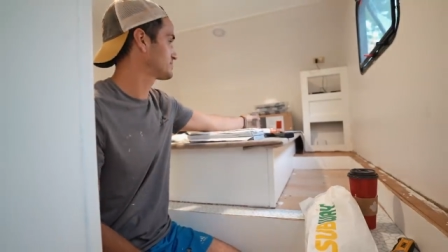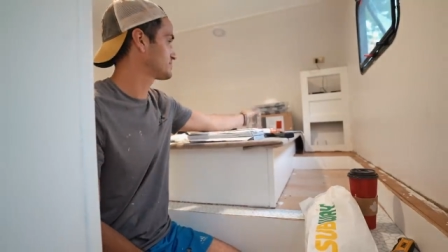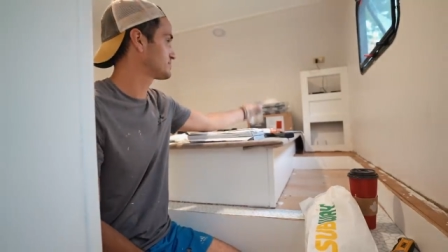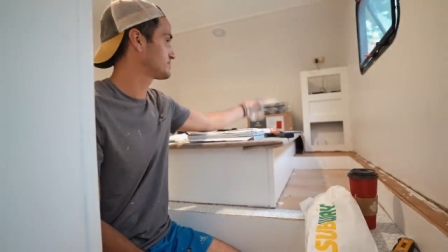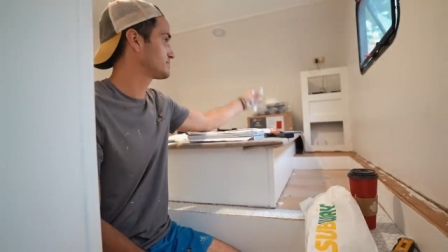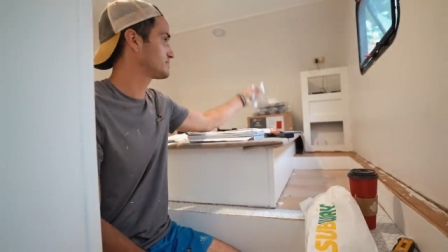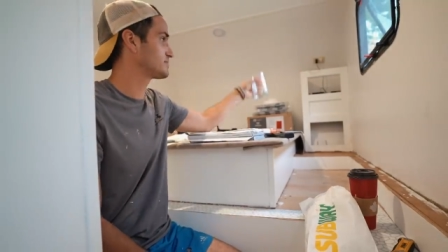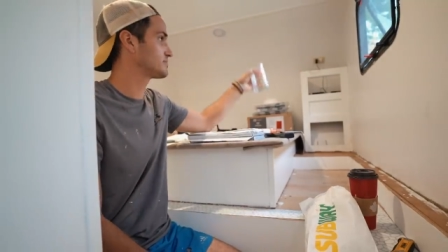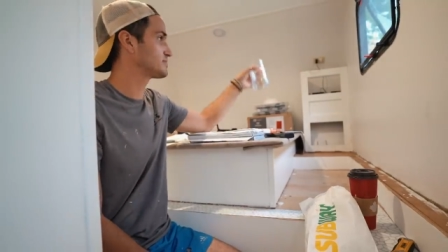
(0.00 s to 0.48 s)

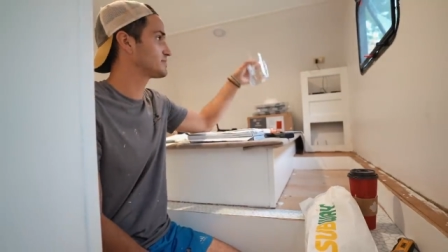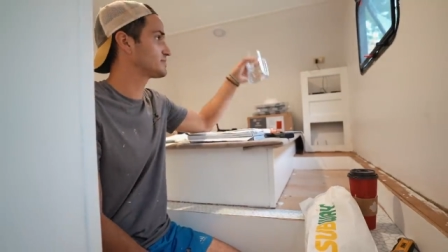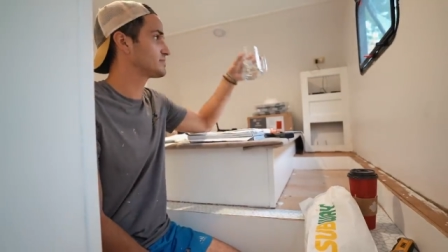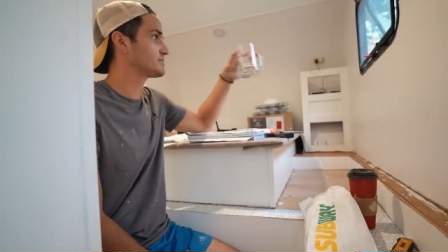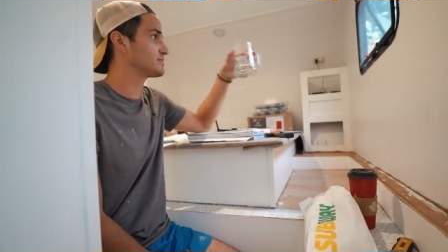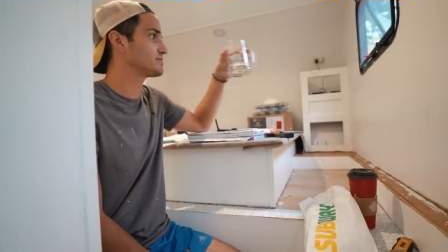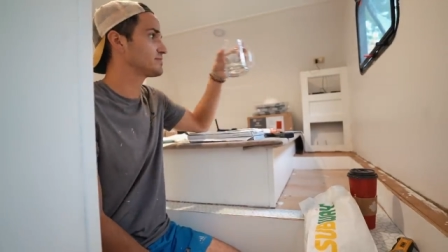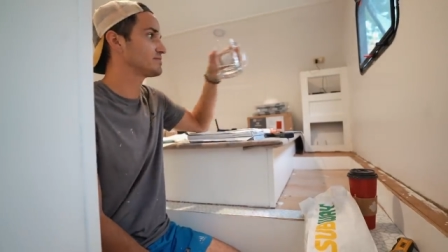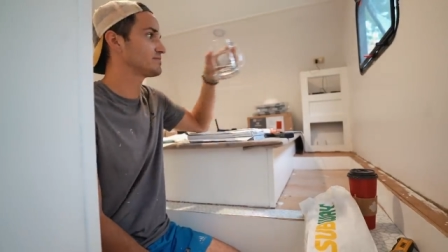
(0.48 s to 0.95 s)
first?
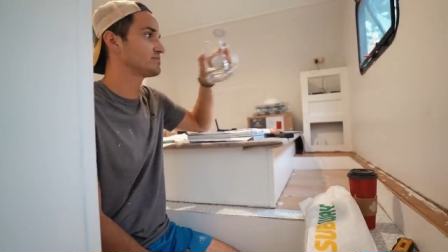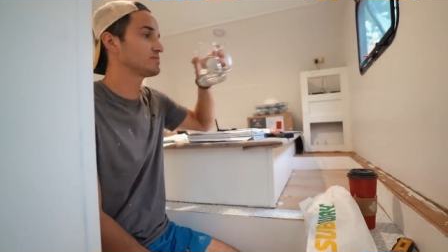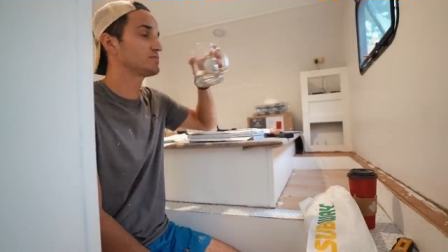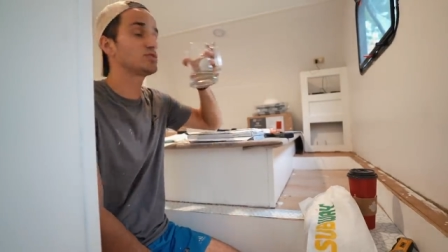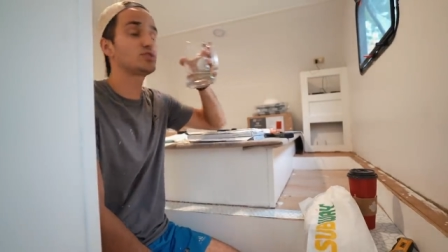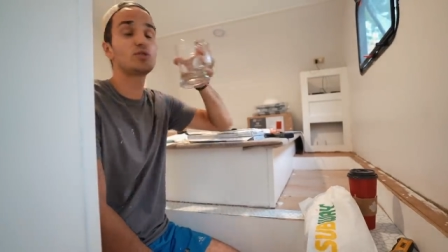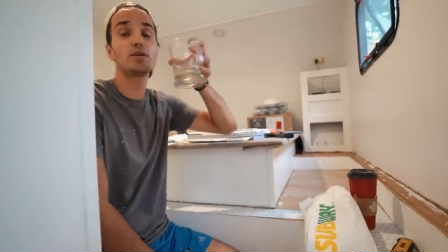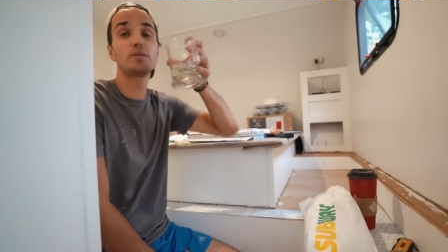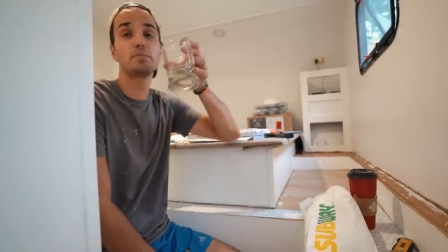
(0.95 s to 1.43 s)

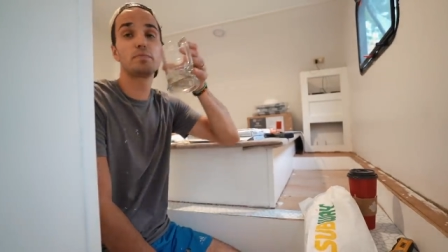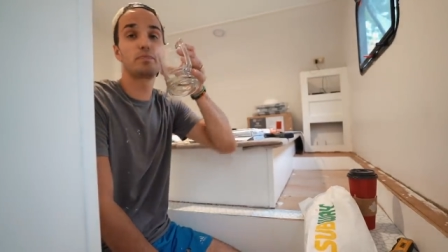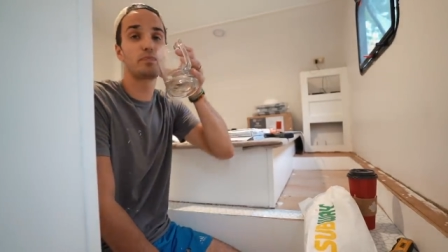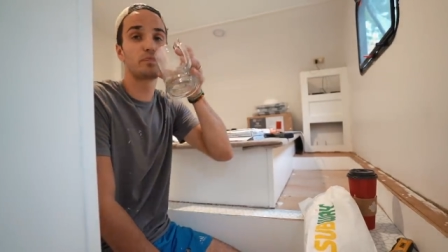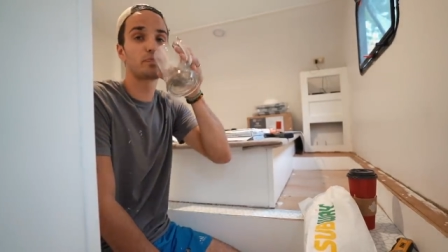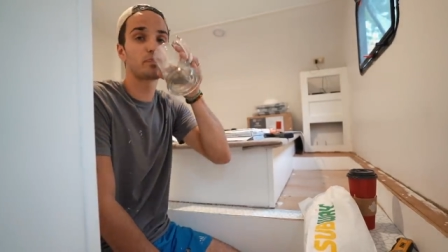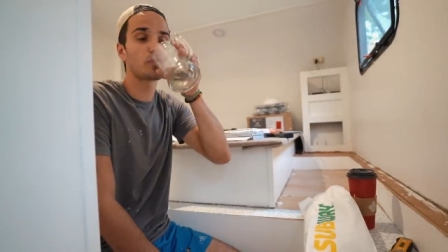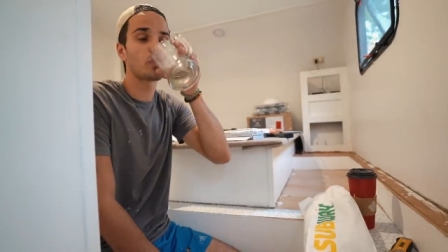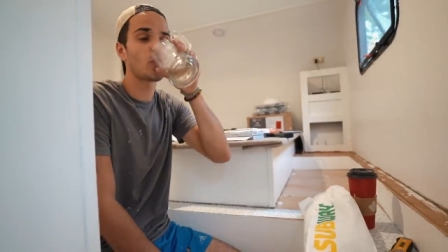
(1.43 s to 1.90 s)
Sure.
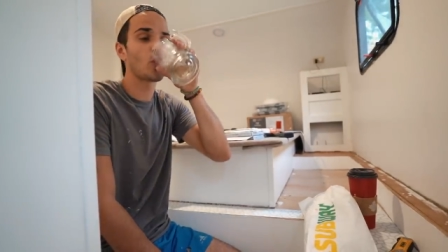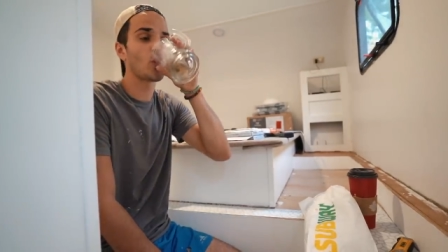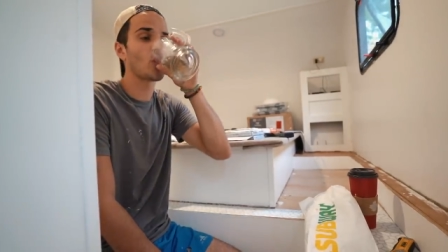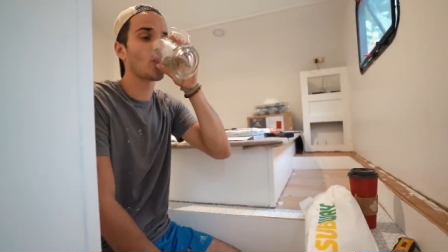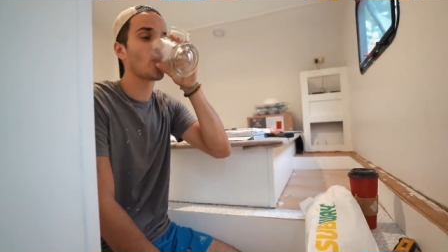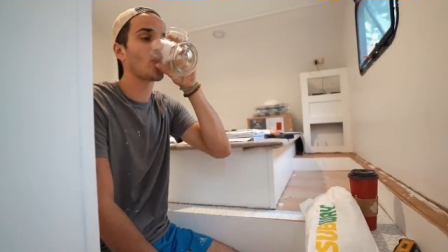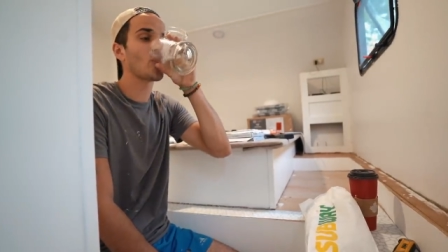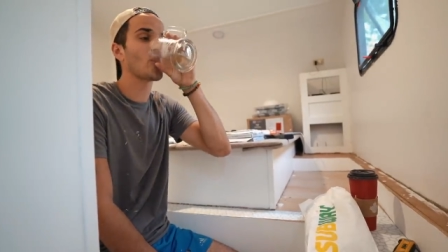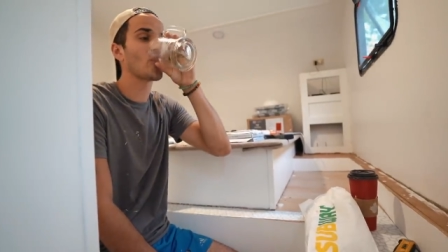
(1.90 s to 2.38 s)
I'm
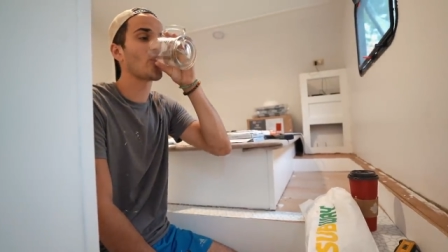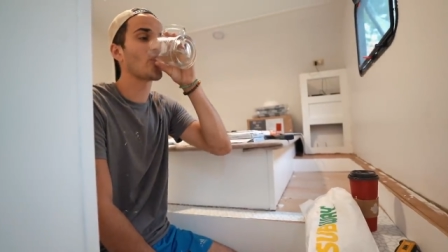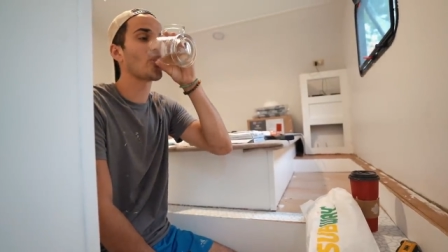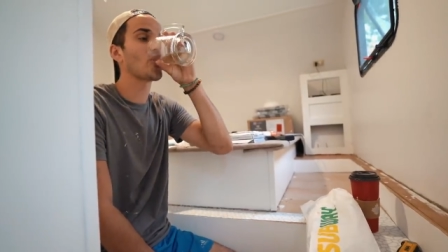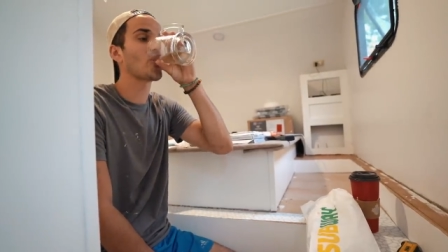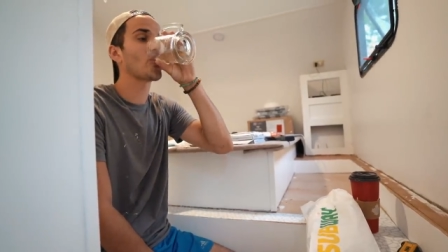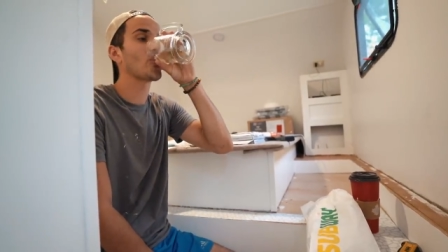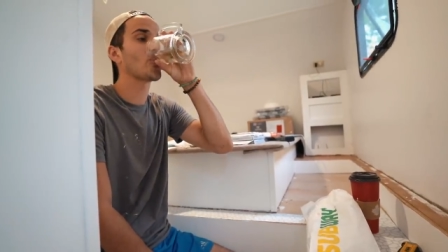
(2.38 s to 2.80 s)
really hungry.